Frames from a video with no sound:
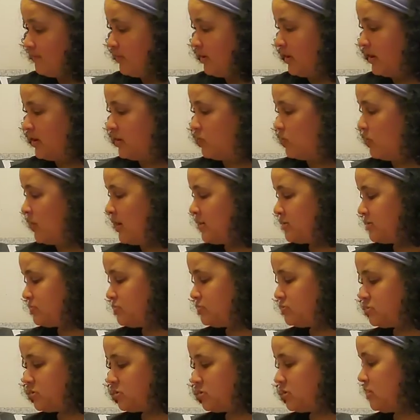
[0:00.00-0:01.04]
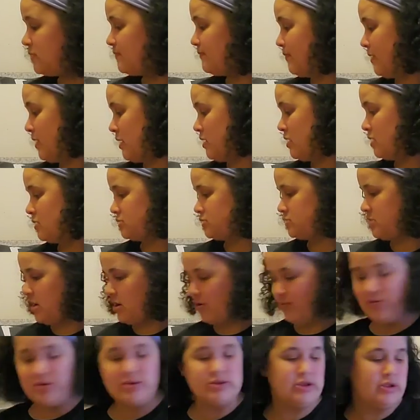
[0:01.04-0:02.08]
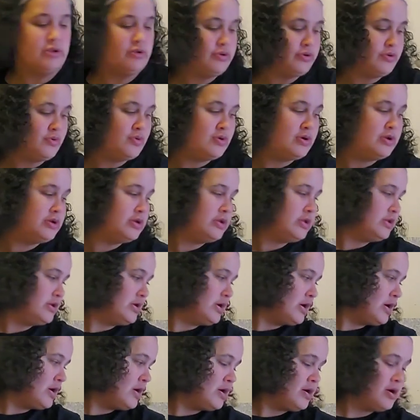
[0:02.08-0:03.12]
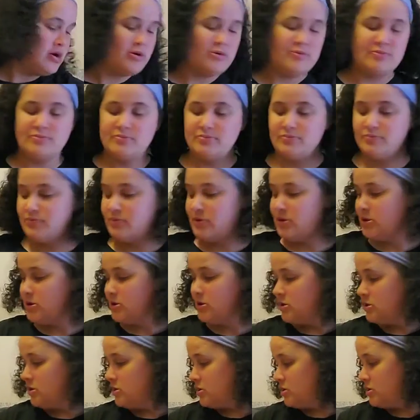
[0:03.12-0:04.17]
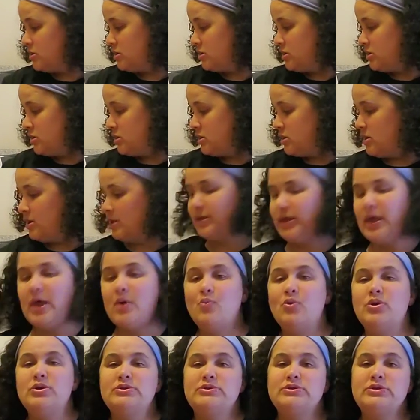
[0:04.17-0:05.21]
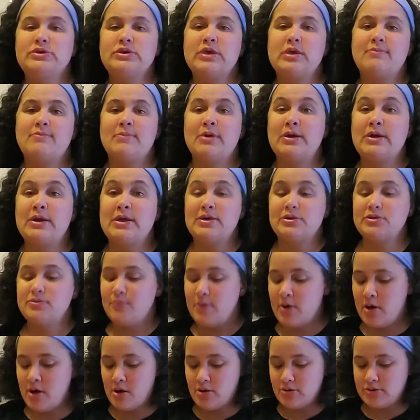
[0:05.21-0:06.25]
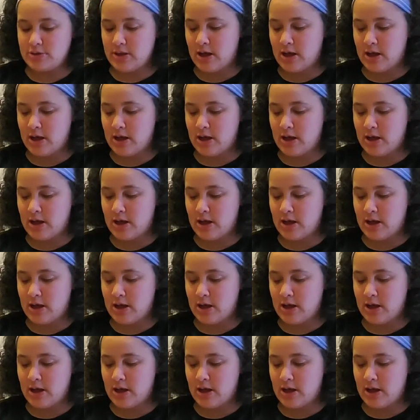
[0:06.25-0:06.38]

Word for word: But anyway, this was a good box. I really enjoyed it. Um, I can't wait to get my next box.